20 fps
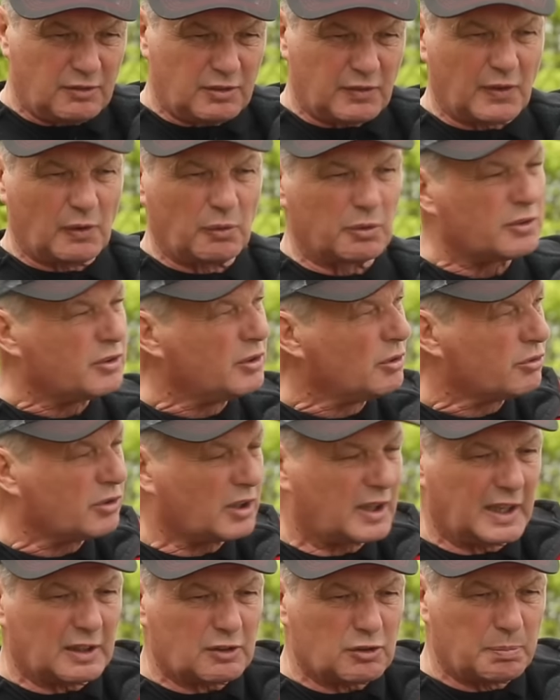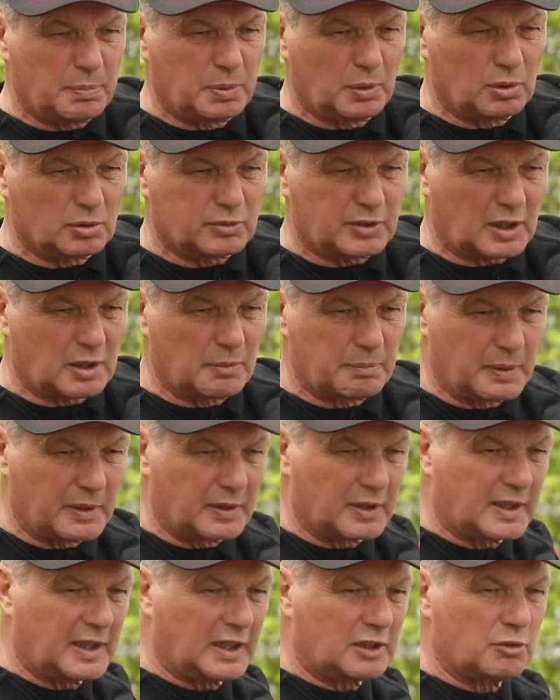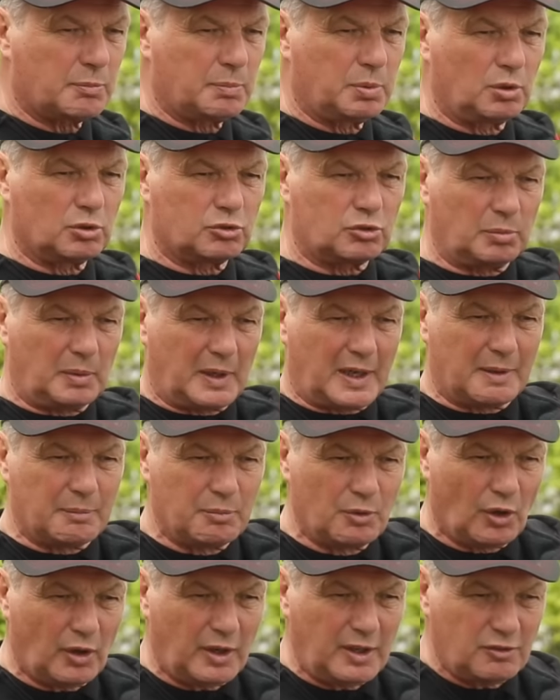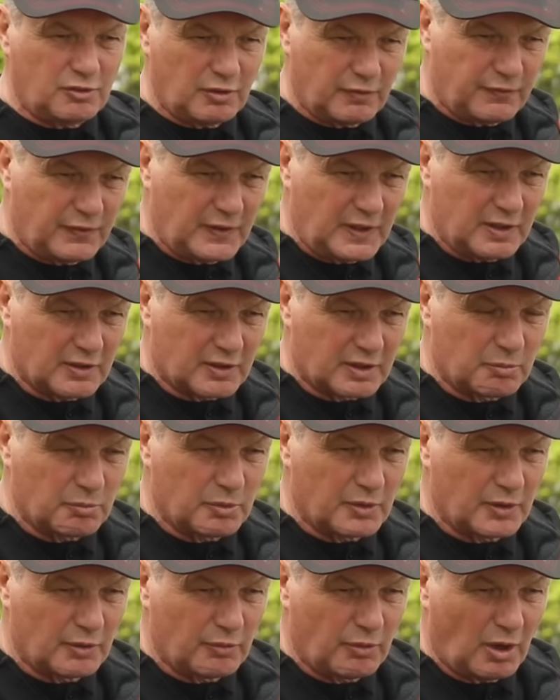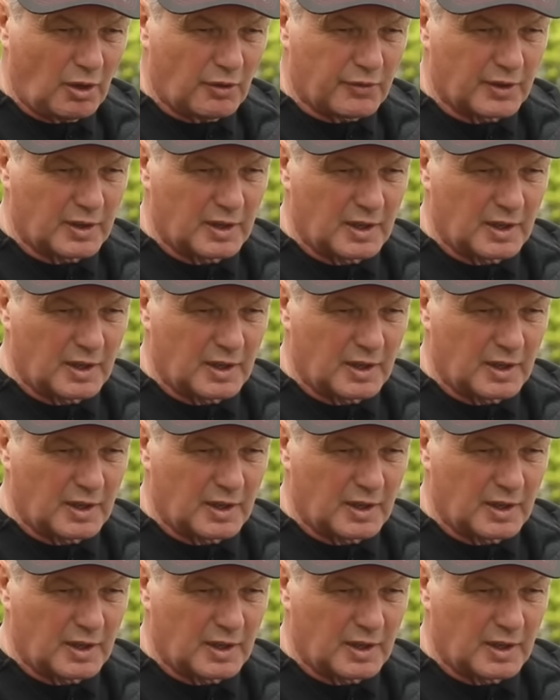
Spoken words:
If I want to use a catapult, I can pick the catapult up, and I'm not interfering with the rod.